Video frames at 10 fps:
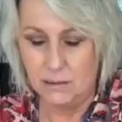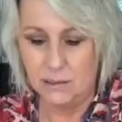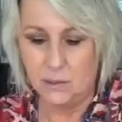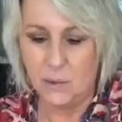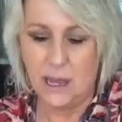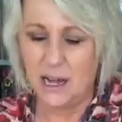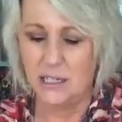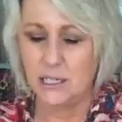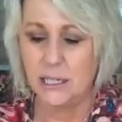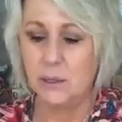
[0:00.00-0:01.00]
Because we
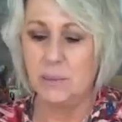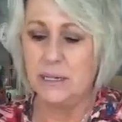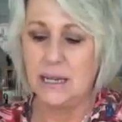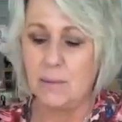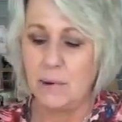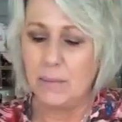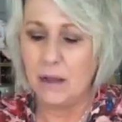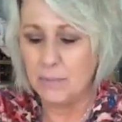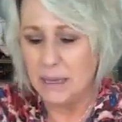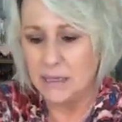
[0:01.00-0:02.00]
got just a little bit of time. I'm
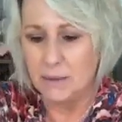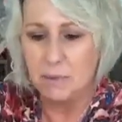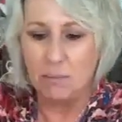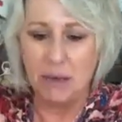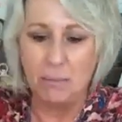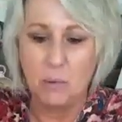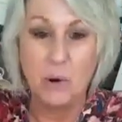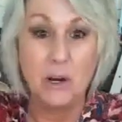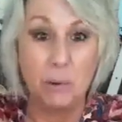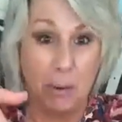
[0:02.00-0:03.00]
not going to make something big,
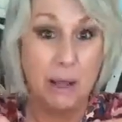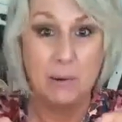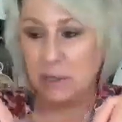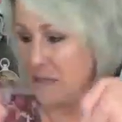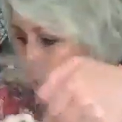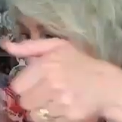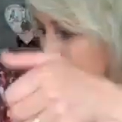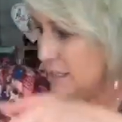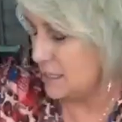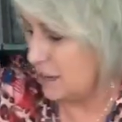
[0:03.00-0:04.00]
but we're going to play with some
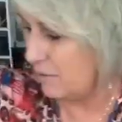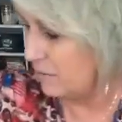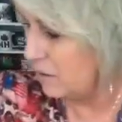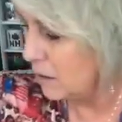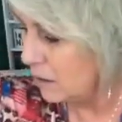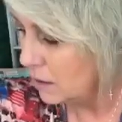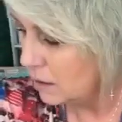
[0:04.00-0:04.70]
of this stuff.